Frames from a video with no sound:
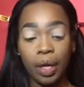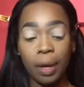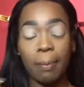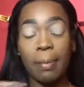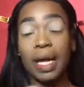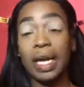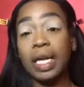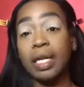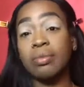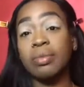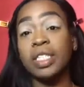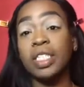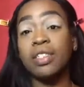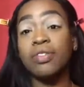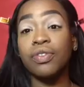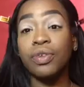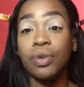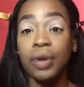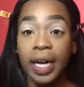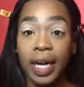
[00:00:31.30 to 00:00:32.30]
My name is
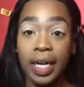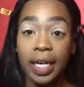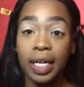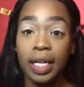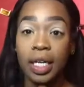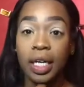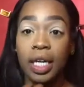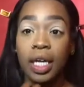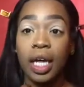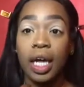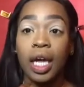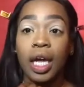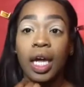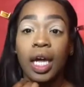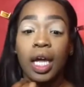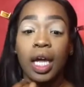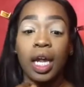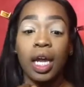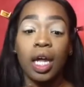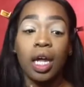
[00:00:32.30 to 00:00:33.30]
Veranda,
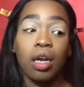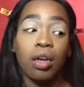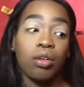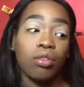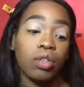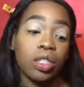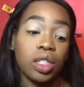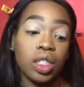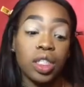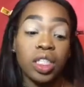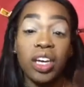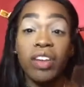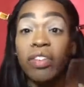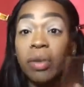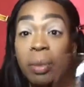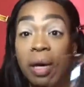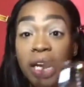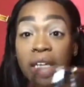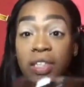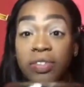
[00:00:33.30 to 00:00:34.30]
and I know this is
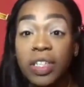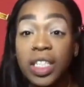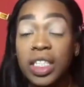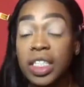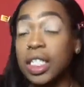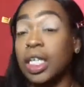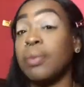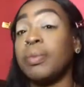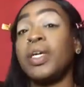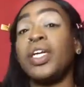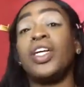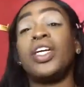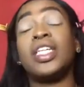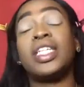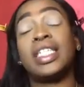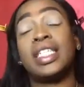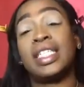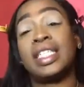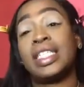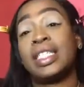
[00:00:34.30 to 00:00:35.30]
everybody's first time here.
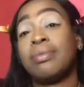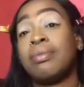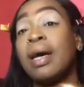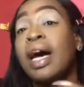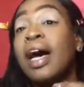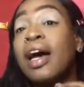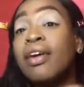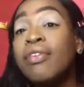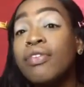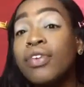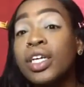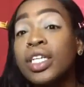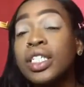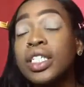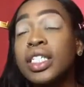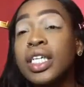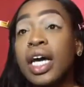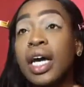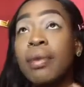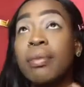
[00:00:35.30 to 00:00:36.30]
This is my
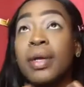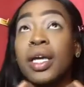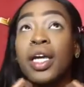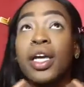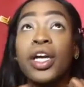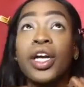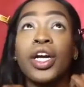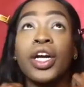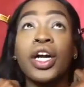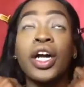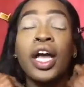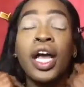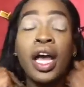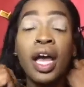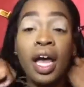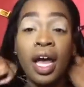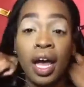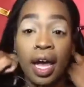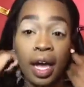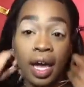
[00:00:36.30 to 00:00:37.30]
first time here,
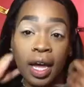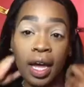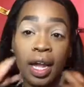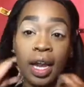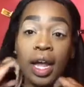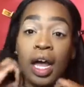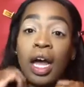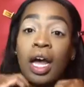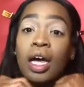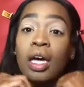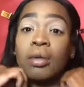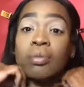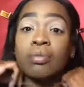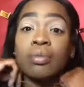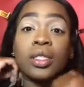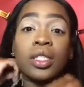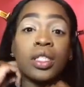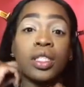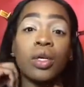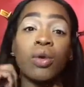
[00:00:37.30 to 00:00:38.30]
and I'm
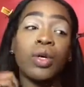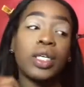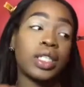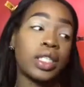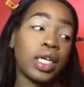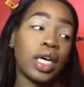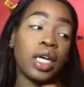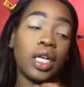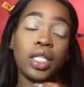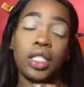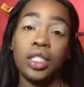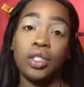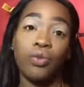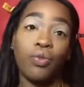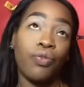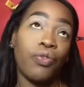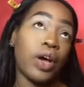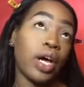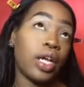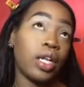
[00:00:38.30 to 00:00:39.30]
so excited to
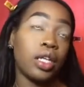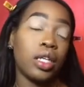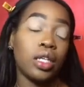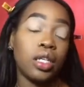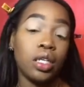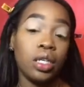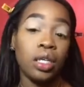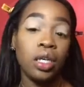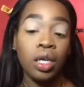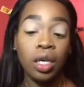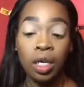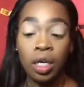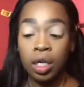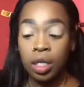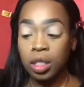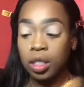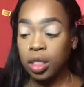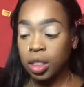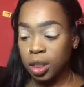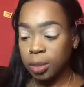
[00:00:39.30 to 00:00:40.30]
finally
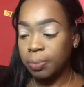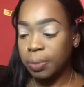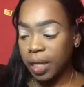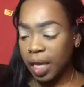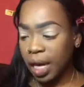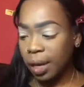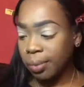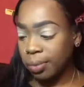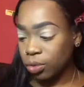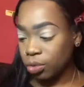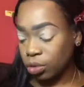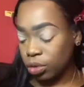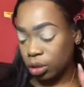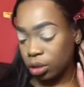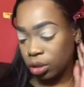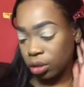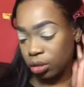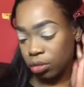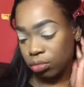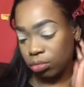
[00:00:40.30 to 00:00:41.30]
just be able
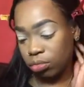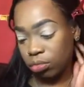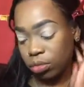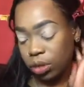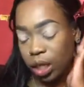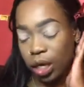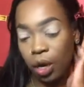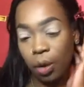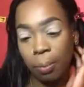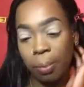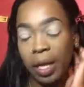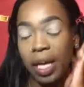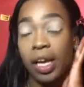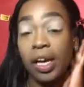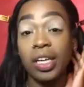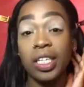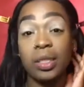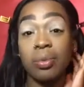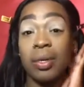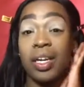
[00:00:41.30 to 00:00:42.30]
to, be
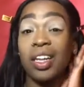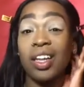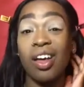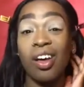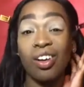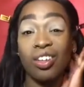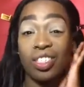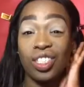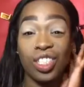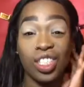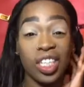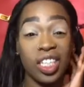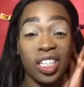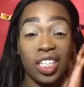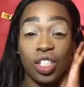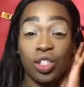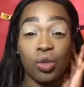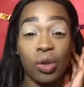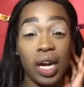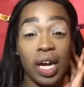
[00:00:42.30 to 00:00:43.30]
here. It's been a long journey
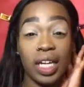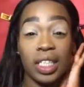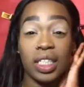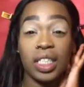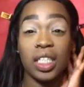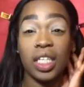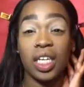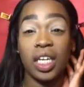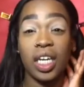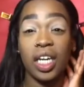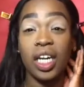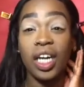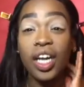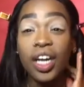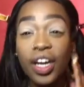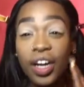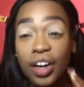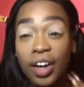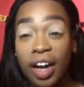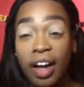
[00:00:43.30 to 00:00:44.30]
trying to get
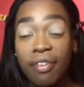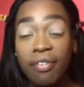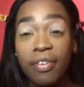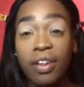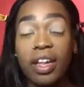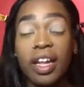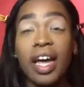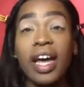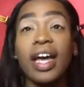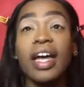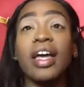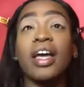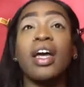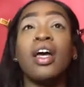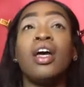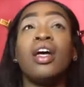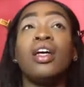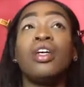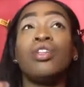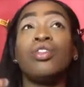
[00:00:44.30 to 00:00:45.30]
here, I feel like.
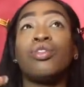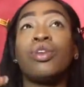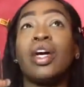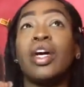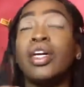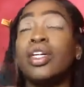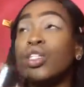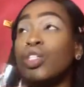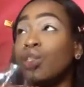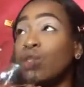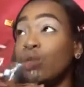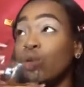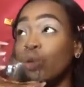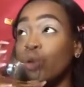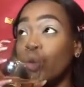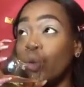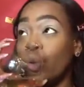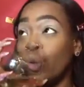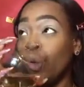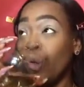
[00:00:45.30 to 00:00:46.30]
Trying
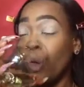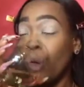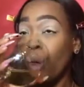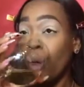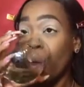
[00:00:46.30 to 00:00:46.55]
to